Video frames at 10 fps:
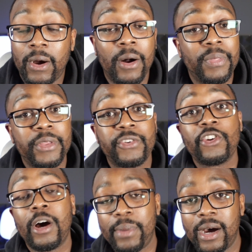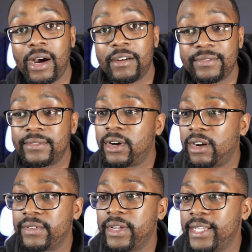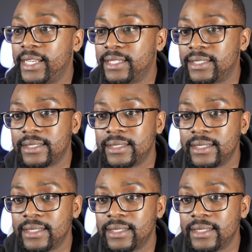on the top half of earners.